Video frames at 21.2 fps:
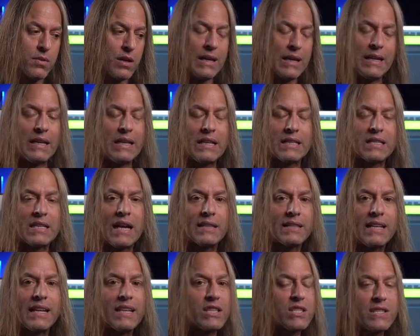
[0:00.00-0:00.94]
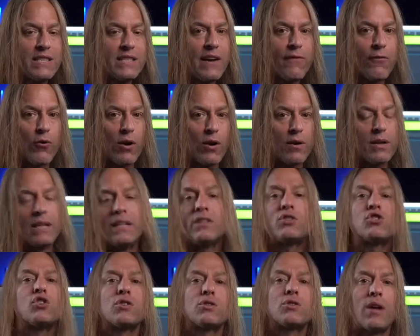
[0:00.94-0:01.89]
And it's not that it's different,
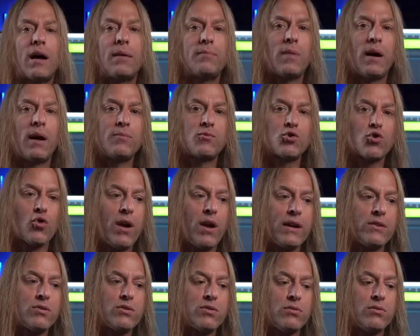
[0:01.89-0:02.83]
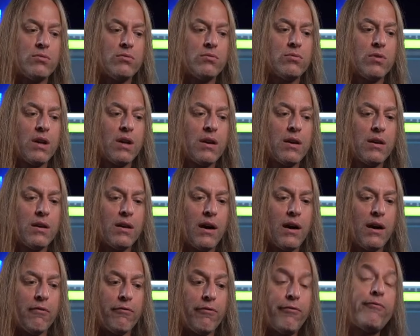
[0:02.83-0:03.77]
it's just I'm trying to
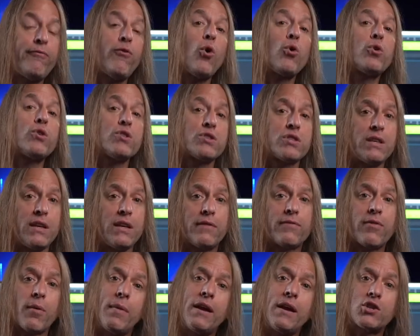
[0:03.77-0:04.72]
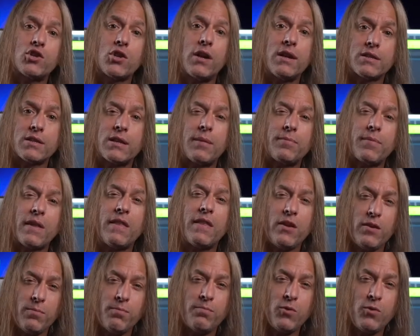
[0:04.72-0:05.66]
focus the information on something
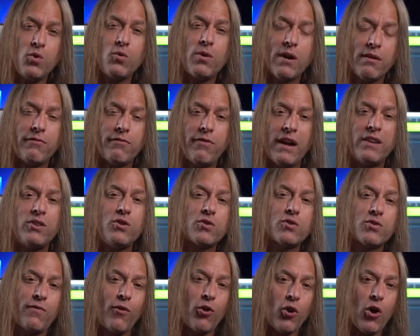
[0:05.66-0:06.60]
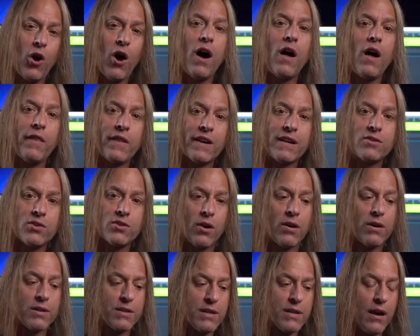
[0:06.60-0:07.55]
that you can find useful on the
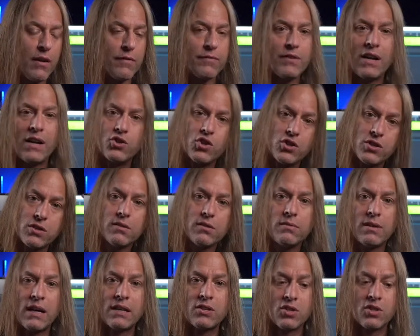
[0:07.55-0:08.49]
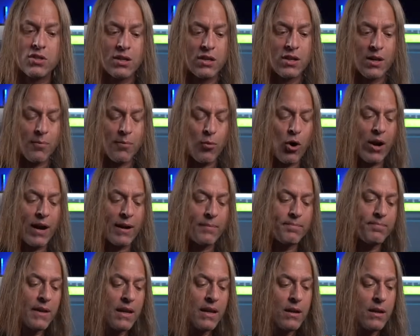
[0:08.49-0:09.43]
guitar itself, not just in your brain.